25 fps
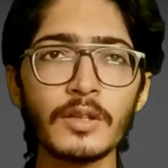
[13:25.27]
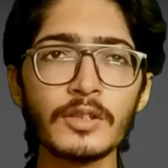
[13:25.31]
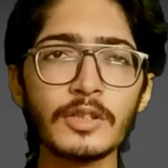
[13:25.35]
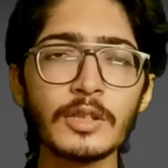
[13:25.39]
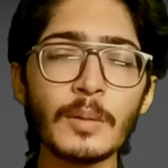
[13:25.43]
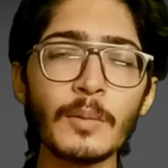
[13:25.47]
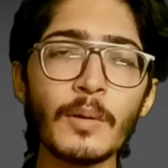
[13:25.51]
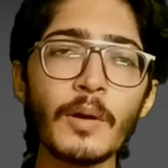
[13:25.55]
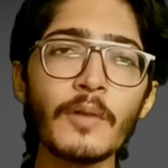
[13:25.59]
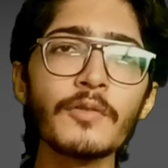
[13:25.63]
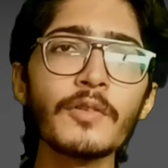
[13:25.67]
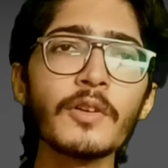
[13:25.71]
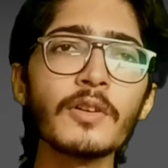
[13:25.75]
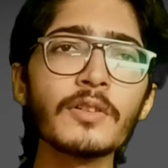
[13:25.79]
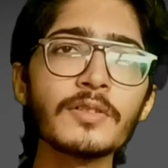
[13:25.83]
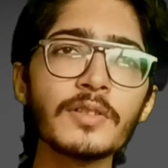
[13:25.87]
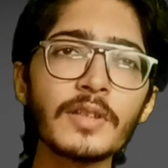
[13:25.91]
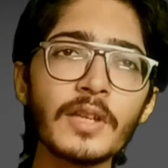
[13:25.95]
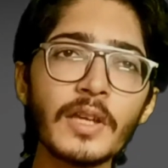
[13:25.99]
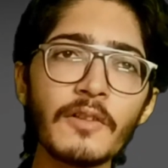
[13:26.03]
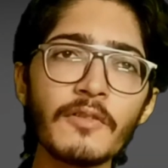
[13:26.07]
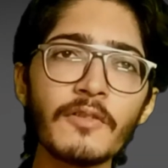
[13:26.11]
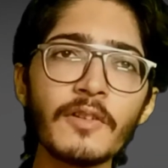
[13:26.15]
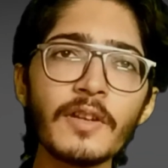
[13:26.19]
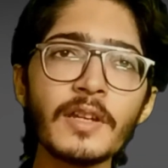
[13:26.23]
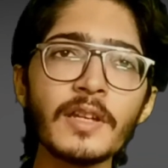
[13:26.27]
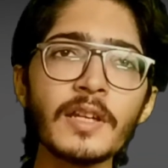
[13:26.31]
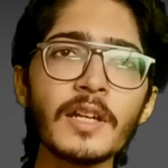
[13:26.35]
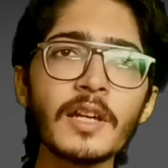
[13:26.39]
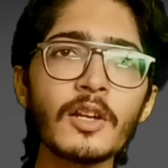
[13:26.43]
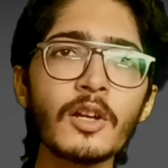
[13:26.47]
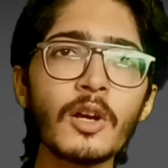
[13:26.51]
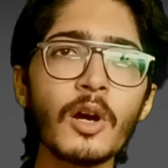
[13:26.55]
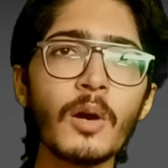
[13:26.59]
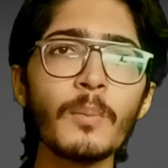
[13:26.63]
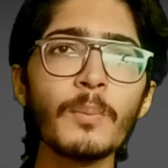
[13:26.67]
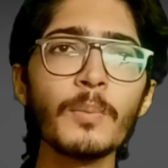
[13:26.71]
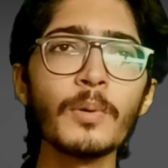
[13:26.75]
Some of your safety
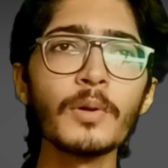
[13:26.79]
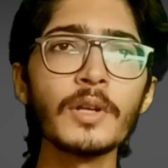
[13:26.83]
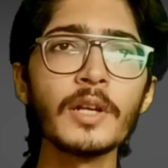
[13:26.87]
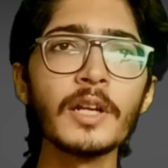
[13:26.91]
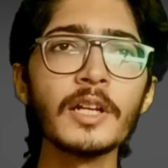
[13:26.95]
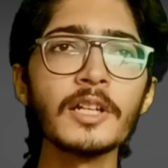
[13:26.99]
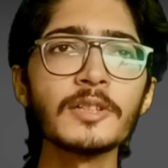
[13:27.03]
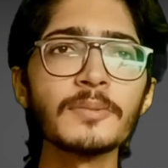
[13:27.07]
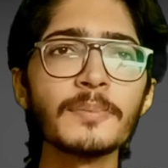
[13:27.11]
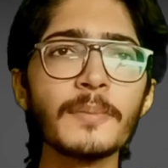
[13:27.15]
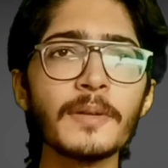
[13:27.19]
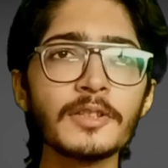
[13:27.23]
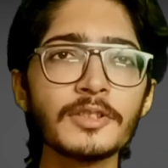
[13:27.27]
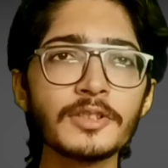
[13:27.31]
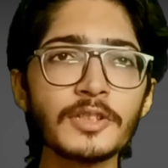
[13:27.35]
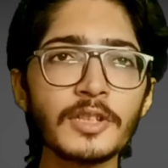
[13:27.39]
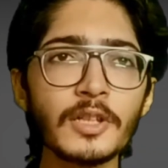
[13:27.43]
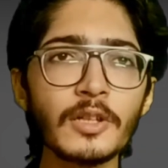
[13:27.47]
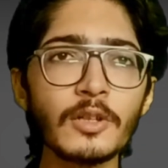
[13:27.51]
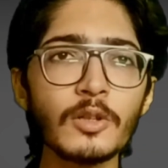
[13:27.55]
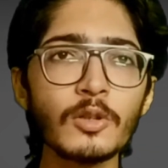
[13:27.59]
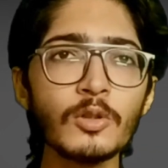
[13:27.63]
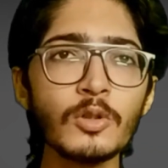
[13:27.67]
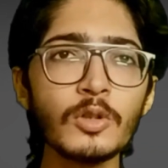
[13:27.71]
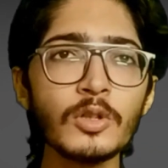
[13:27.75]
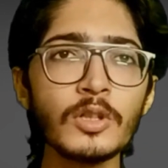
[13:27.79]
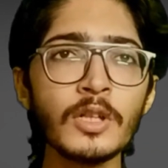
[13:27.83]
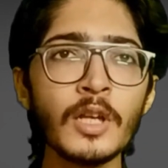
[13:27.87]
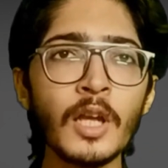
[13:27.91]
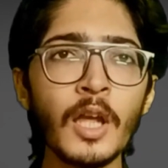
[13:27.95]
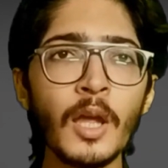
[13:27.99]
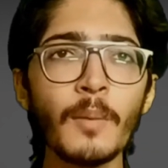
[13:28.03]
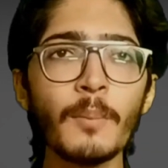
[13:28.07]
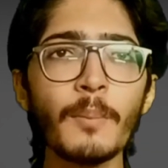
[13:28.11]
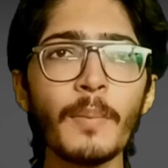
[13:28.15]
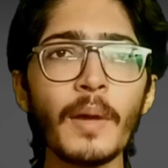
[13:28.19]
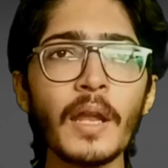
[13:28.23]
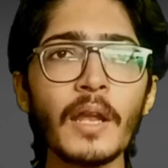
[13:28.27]
net components must include
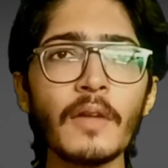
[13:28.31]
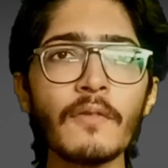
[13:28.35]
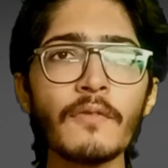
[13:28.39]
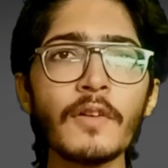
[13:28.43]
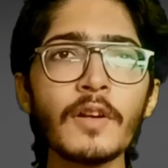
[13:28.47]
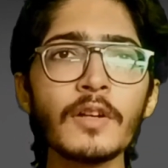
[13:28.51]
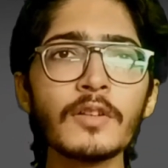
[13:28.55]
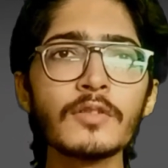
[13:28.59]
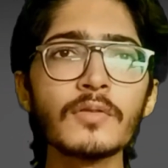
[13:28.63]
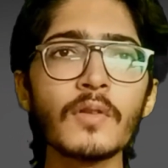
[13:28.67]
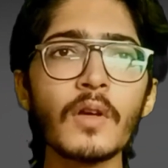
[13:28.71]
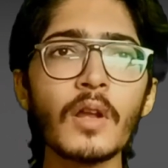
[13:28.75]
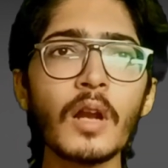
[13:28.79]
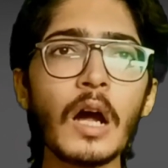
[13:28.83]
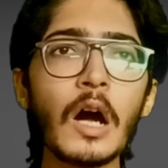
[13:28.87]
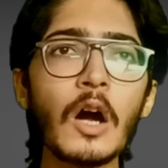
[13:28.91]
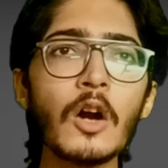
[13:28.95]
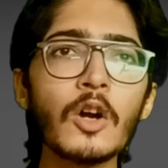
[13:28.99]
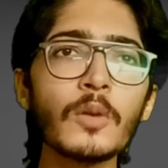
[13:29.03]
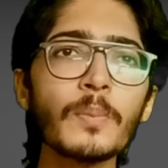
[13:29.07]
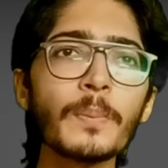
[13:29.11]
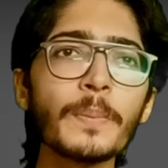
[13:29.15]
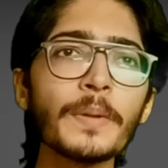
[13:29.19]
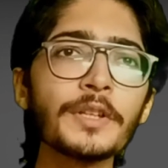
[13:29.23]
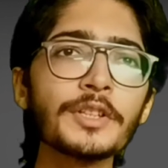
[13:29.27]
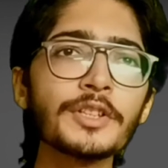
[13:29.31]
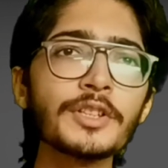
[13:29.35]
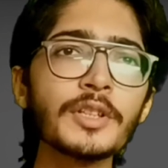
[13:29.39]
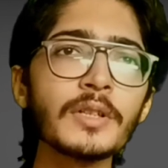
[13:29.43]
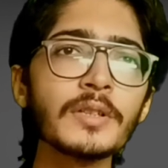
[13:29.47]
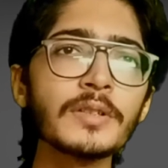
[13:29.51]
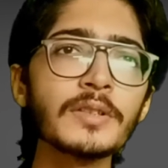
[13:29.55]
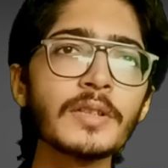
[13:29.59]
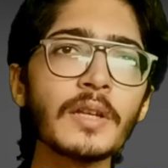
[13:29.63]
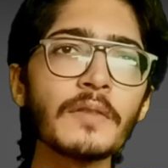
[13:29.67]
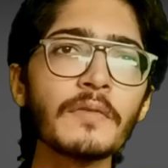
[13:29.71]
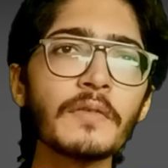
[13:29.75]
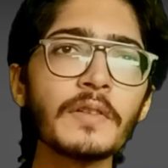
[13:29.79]
benefits for
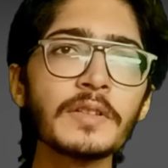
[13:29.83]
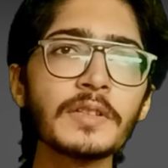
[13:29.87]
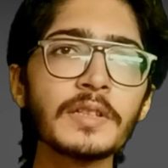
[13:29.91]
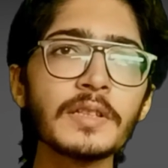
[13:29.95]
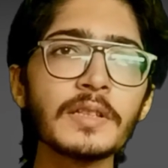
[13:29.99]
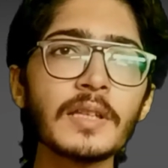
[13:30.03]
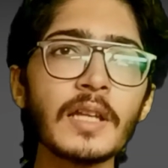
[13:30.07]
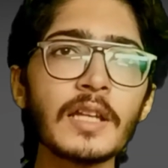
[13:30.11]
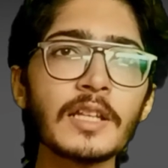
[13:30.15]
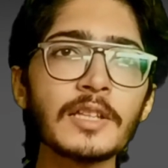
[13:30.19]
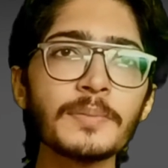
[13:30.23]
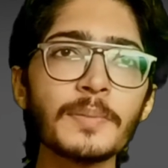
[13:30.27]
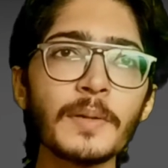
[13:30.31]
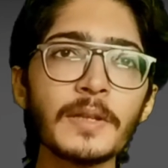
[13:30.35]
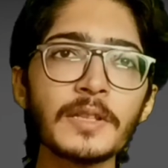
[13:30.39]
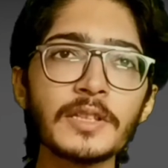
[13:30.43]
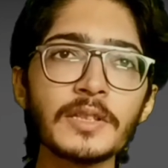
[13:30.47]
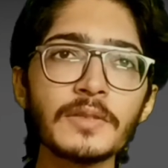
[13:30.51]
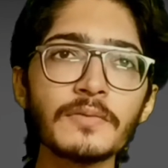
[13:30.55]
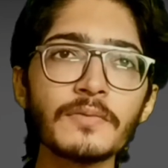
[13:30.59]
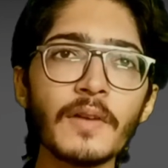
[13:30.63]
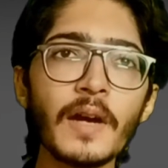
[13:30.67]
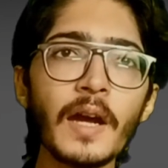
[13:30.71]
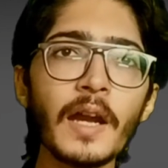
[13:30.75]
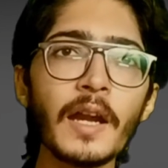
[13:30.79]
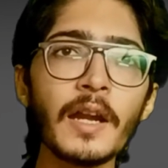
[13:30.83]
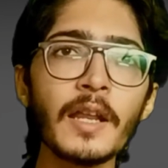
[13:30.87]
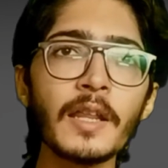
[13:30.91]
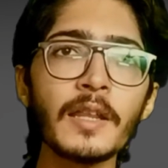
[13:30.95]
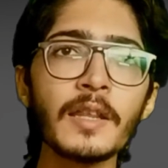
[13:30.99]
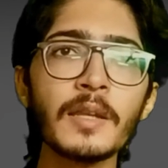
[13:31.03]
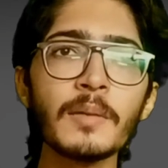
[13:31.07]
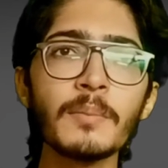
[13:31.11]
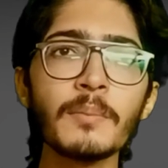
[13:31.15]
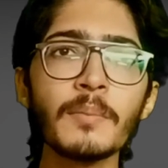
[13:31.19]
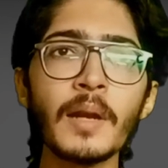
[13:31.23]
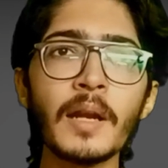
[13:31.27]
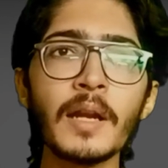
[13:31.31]
outpatient services are specified
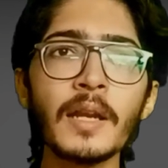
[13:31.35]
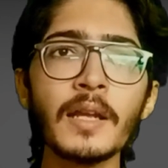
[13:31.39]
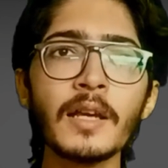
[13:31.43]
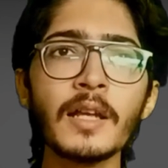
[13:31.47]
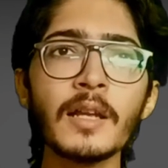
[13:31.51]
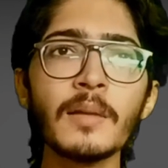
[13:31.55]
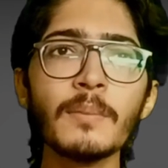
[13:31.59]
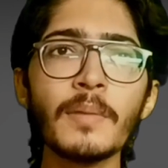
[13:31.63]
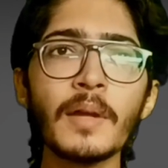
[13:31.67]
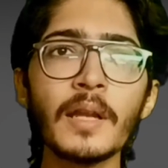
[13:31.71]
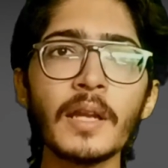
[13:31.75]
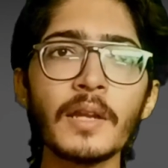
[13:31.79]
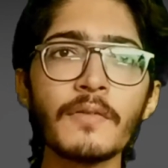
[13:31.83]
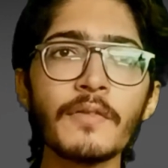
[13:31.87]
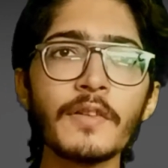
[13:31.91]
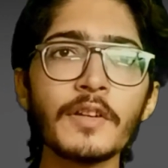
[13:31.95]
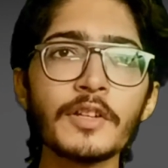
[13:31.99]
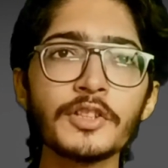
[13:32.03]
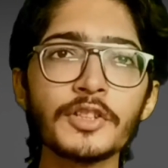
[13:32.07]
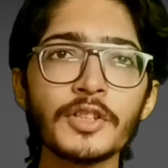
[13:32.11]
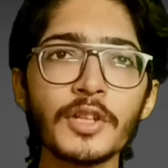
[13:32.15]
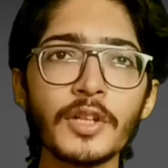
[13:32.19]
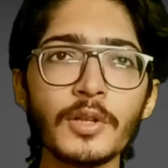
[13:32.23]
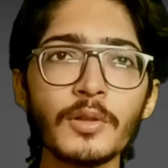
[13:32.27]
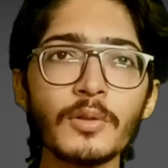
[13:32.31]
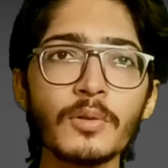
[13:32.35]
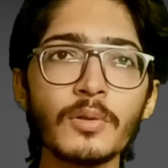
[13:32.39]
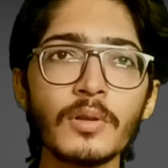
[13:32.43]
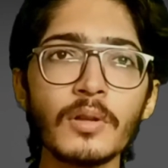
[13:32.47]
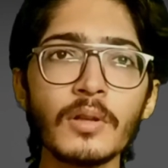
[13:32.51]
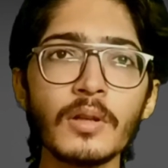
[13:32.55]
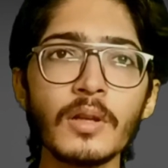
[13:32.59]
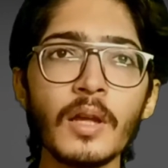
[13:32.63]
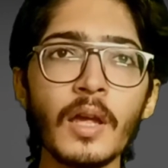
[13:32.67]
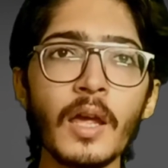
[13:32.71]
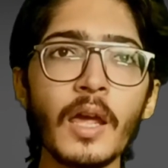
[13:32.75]
in the Medical Benefit Schedule